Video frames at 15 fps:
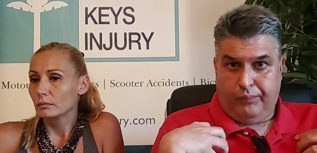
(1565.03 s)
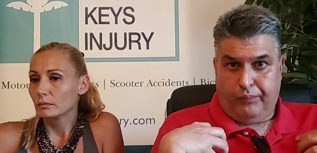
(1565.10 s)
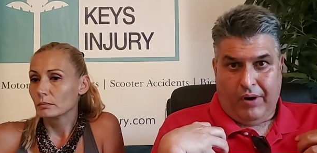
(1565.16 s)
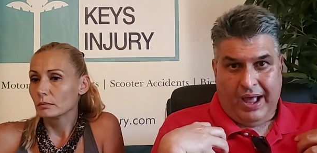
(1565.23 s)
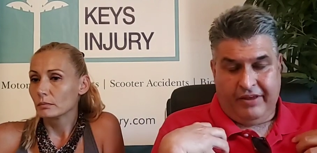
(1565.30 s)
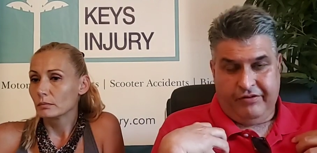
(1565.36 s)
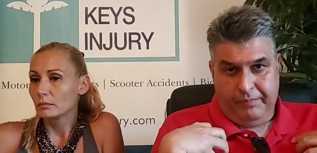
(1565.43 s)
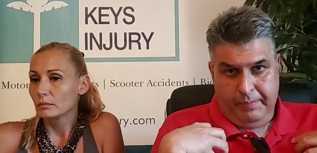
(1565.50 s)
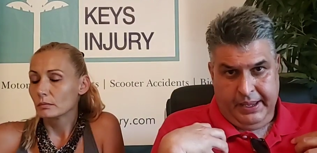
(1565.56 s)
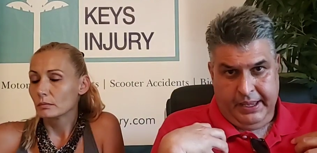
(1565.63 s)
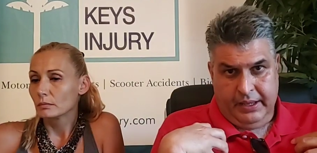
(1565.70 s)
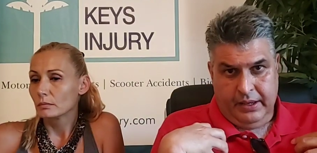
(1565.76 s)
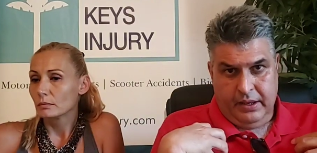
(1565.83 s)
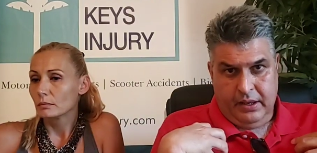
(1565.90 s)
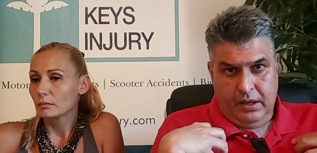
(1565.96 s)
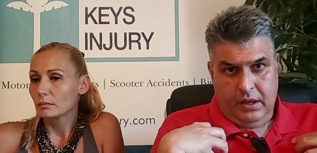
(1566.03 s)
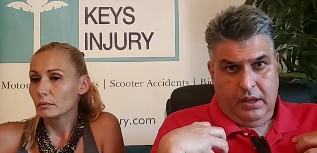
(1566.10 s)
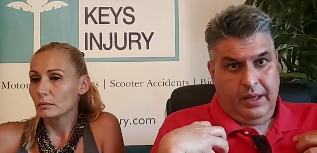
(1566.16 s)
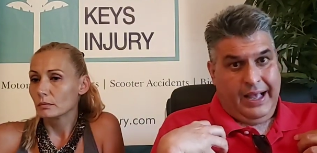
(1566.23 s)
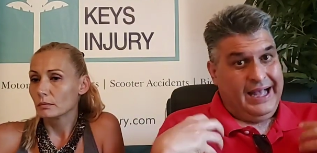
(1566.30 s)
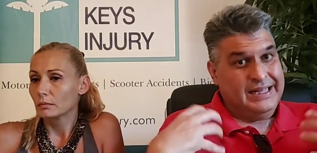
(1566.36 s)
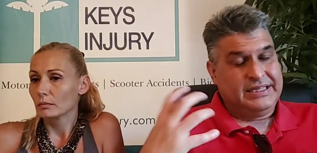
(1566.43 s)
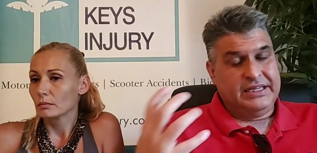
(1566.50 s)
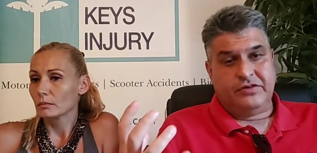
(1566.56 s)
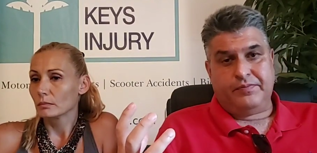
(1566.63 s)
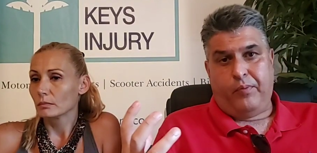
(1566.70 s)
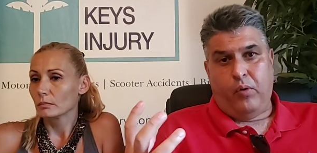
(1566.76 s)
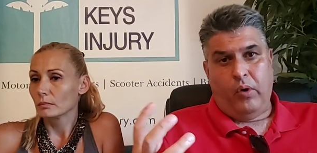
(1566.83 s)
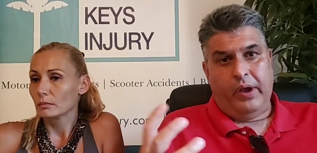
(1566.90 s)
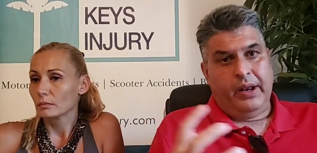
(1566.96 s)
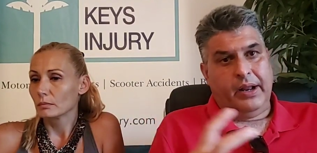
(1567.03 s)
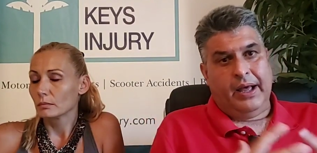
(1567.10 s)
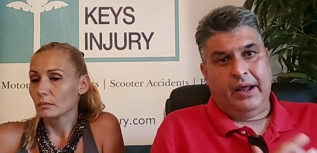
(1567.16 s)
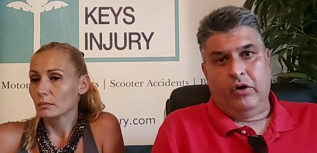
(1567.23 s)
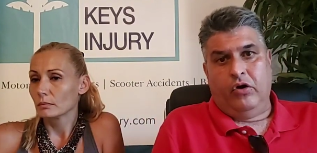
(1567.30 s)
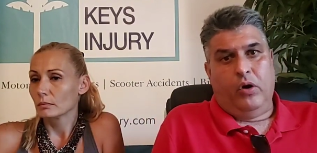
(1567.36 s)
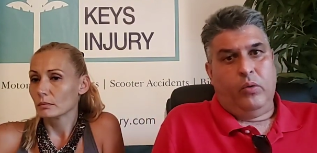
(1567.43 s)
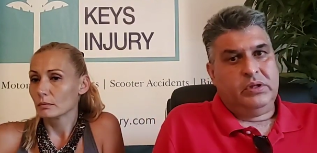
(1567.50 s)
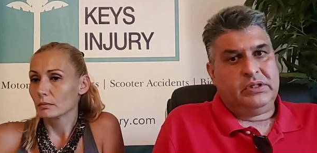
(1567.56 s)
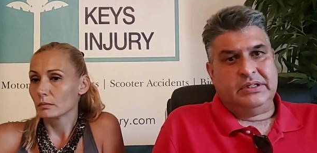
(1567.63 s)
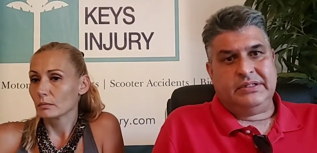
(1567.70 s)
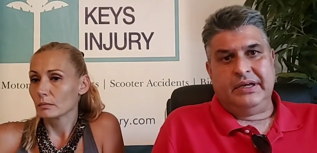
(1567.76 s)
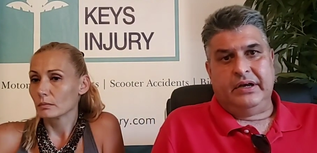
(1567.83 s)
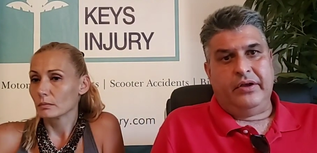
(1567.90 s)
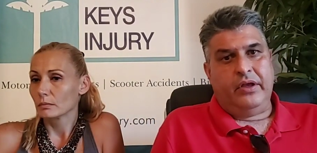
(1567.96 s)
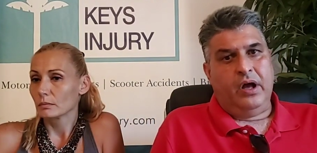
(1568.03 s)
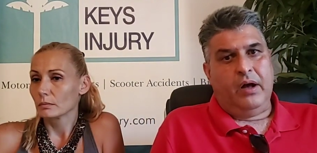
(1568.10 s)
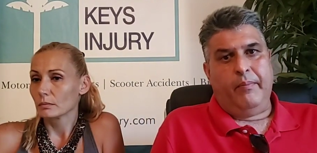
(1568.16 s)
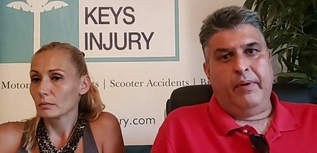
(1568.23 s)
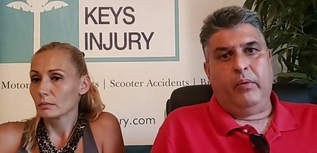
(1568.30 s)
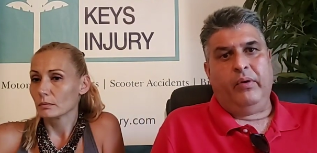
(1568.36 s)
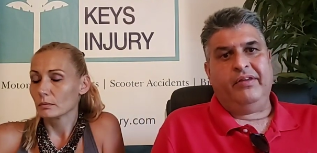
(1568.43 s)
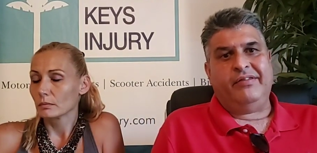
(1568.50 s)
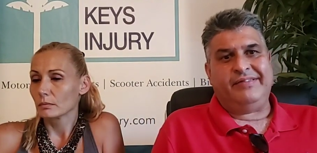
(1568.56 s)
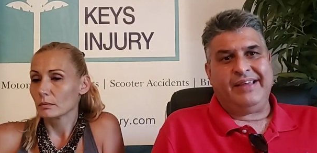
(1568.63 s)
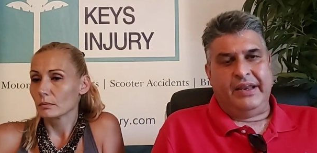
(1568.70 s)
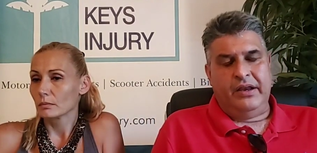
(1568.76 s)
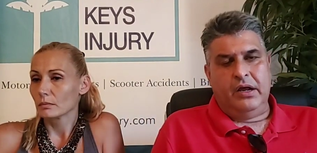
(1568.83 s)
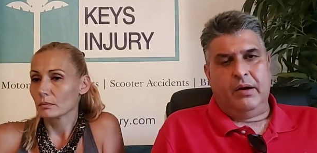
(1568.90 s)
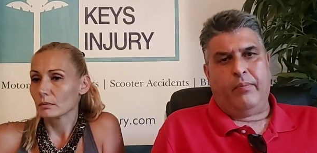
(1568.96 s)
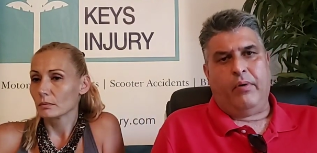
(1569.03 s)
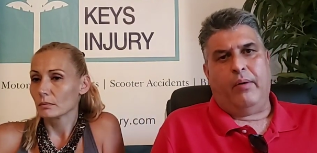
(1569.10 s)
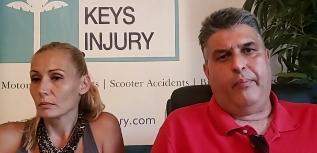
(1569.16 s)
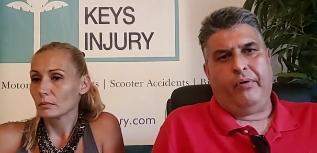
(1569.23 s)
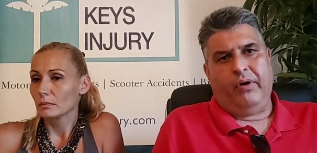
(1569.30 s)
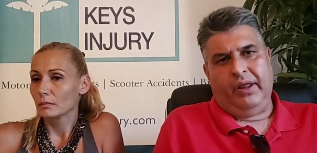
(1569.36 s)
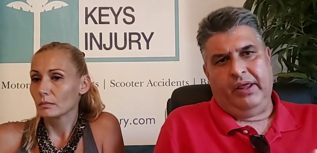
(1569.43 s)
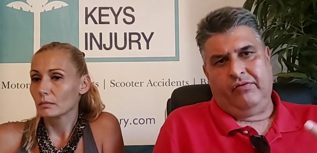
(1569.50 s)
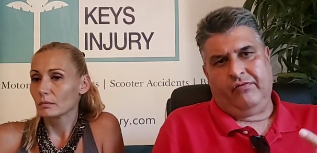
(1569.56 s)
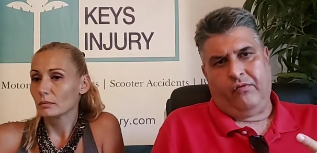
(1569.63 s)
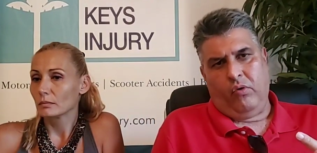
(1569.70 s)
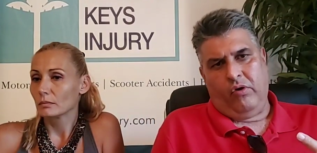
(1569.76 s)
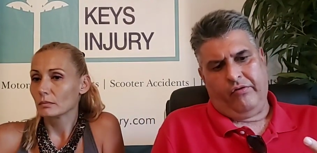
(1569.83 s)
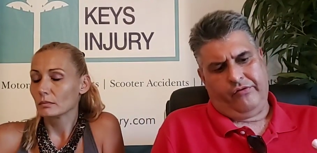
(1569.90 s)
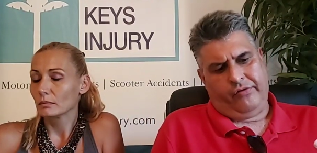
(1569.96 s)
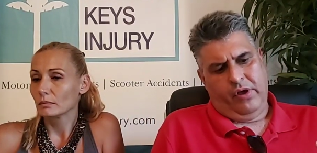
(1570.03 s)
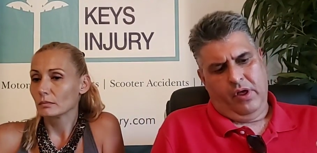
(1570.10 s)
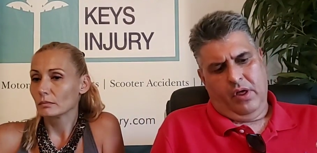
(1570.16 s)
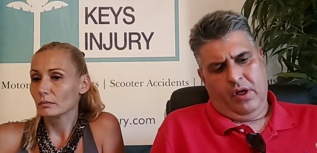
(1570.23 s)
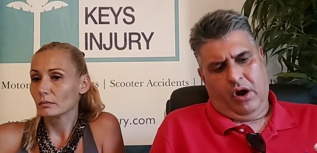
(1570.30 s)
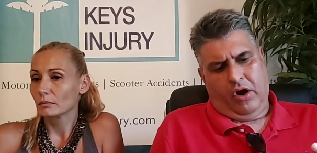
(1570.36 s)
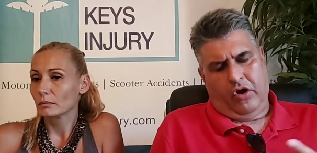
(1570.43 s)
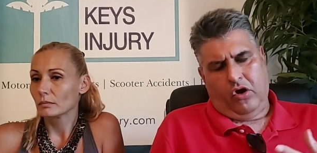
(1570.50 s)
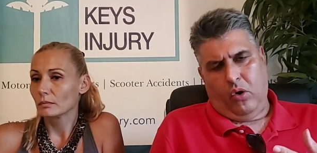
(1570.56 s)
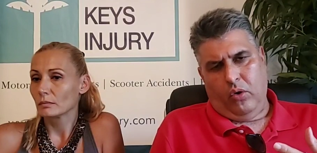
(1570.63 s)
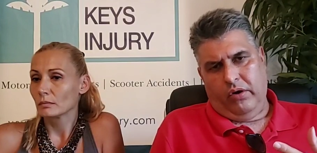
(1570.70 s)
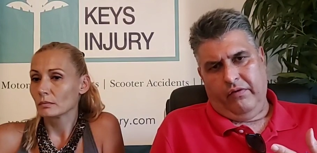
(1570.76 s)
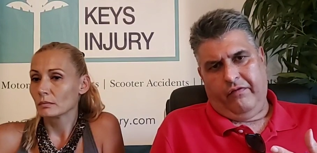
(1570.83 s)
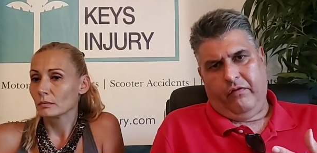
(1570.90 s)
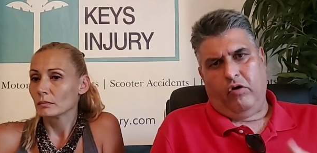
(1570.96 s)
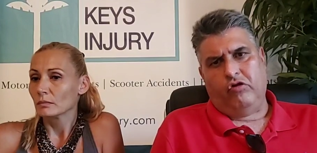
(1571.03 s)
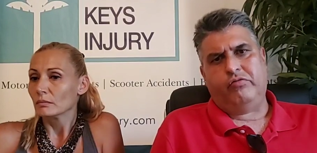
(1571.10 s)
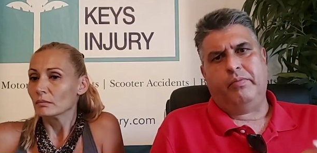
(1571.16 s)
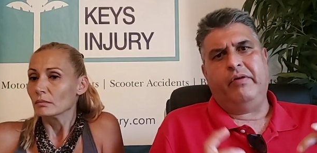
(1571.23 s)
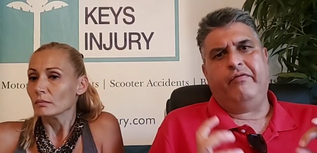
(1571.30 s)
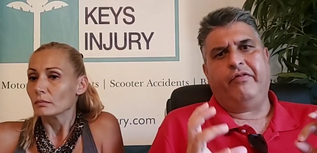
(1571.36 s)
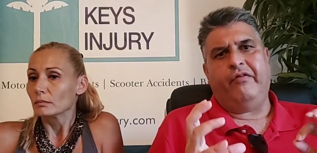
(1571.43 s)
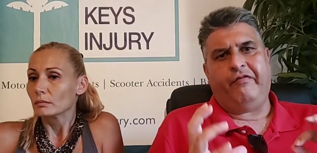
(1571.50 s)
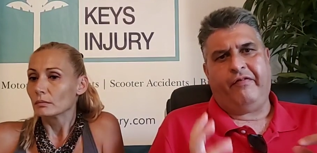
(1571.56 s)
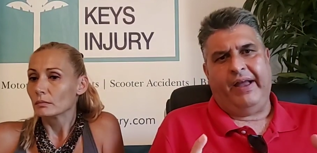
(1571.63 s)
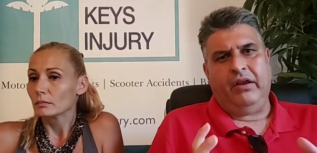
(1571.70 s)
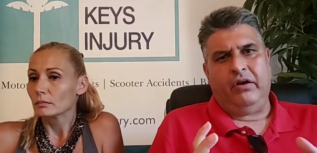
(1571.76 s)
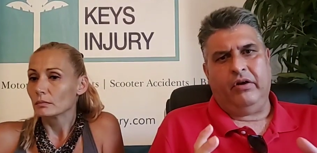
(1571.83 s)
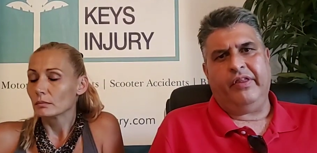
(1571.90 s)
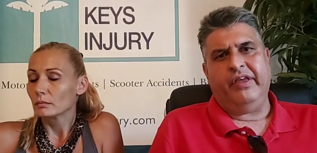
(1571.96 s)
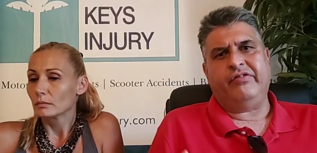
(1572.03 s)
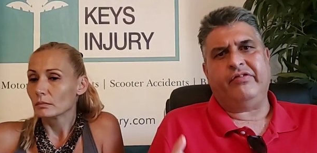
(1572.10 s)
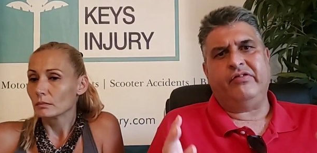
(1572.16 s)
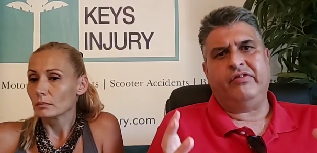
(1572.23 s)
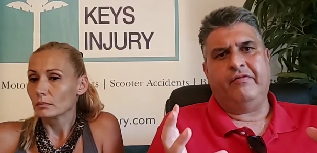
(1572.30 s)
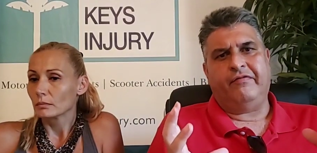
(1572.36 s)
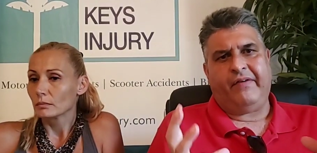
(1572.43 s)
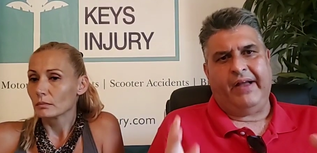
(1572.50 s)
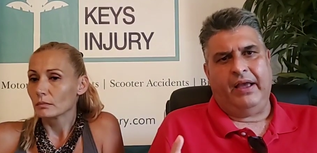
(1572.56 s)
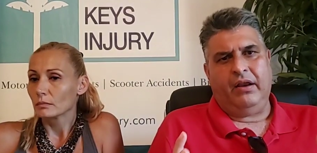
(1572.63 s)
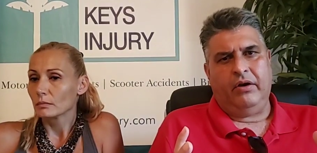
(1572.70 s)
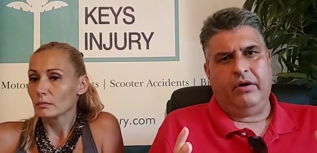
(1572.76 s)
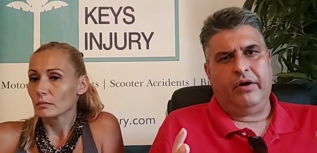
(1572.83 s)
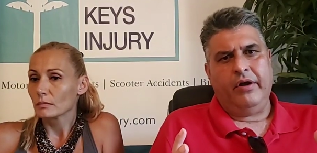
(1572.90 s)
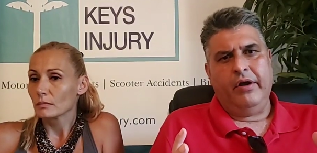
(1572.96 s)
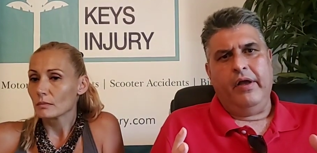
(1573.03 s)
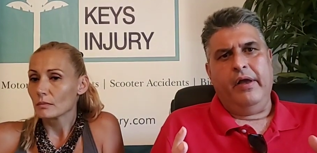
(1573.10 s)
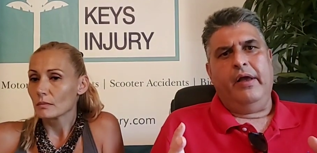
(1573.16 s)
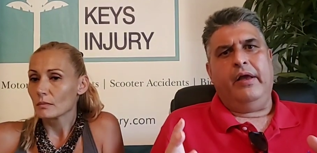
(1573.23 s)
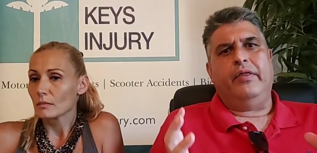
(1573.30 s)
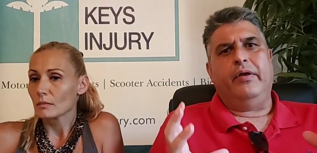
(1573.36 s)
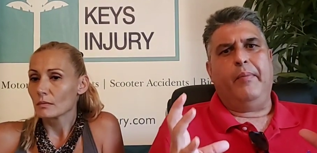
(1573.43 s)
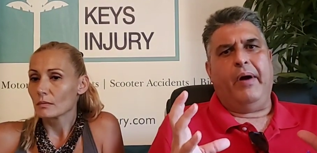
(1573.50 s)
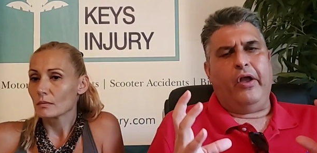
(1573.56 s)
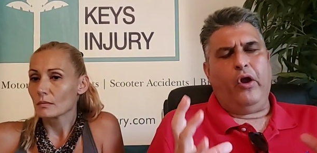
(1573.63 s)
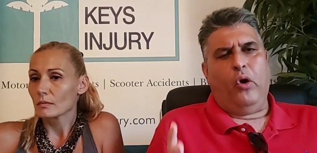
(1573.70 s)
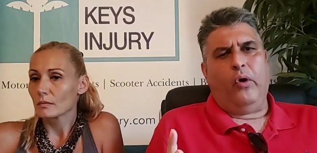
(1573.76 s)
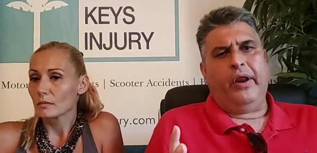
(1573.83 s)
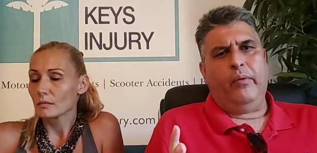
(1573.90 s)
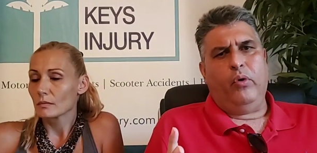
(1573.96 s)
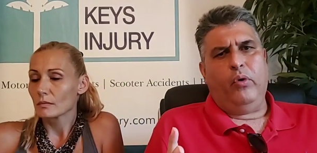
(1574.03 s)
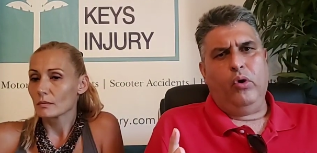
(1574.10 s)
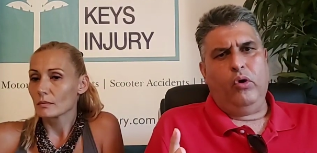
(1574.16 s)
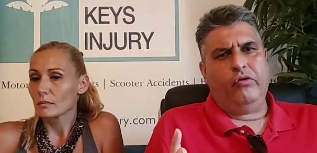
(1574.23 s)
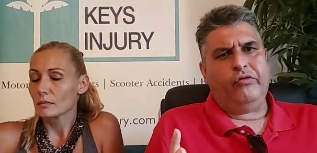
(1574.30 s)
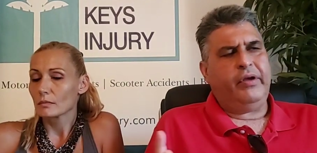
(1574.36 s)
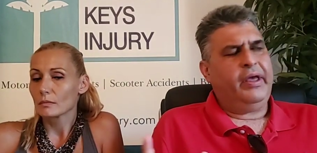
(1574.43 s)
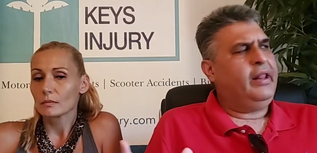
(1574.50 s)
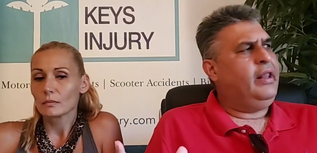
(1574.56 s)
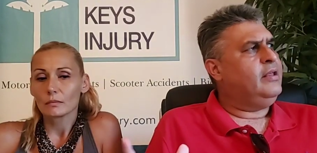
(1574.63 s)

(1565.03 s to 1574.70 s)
Speaker 1: surprise me. At this point, I don't know what to tell y'all, but we're setting up our police force, our code enforcement for failure. This is a failure. The majority rules, and